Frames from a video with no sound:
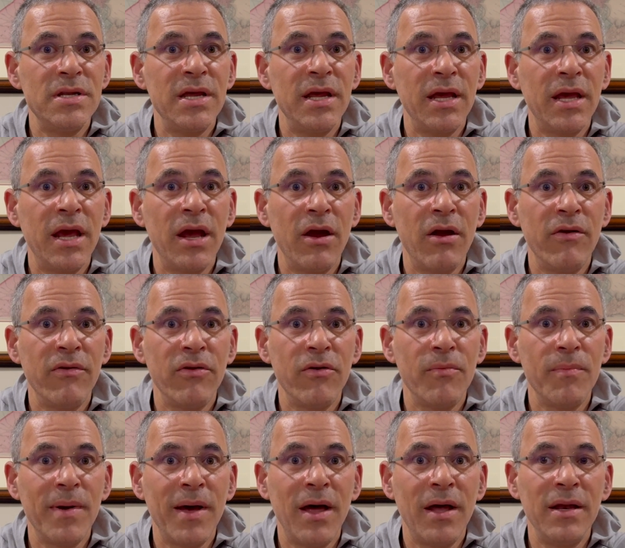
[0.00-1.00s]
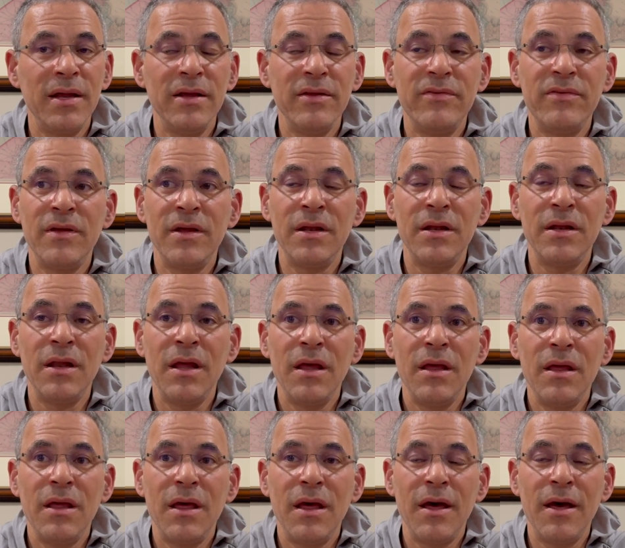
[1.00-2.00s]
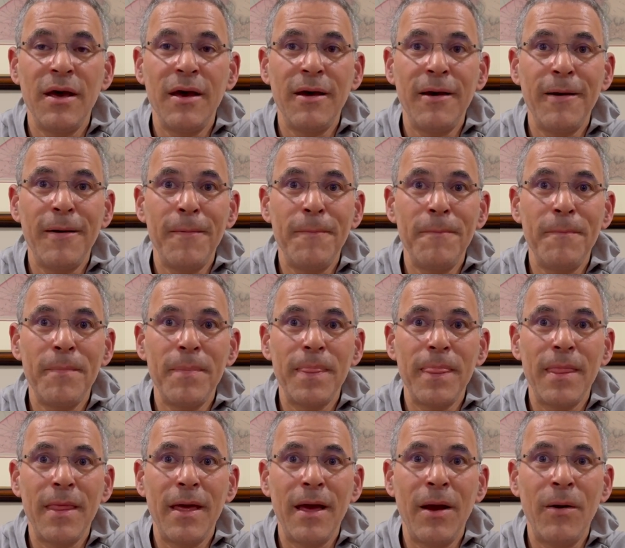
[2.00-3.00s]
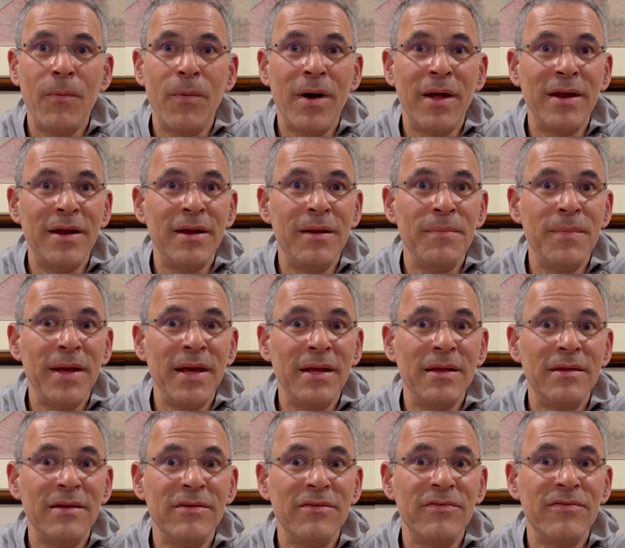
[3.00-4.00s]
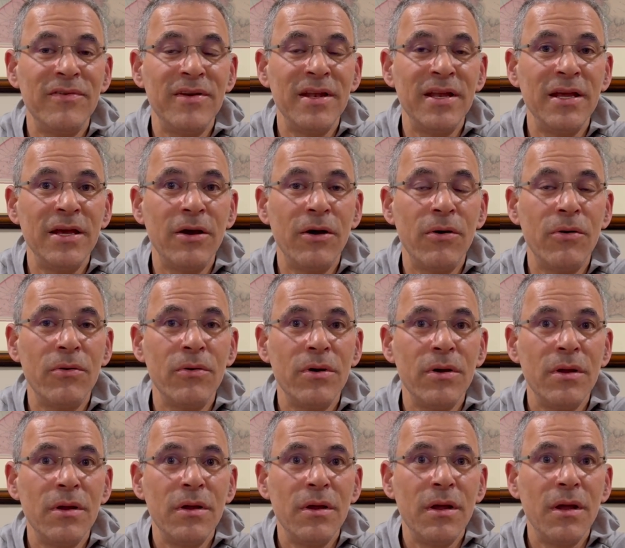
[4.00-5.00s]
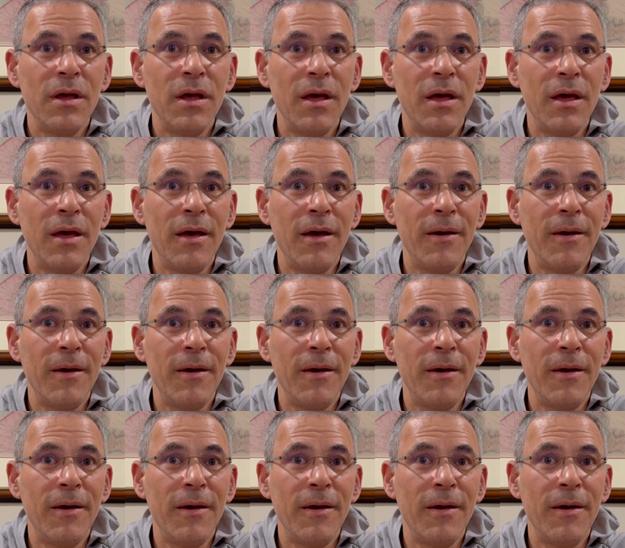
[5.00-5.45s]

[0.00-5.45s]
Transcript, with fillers: take care of their bodies. And um, I wanted to make this video um,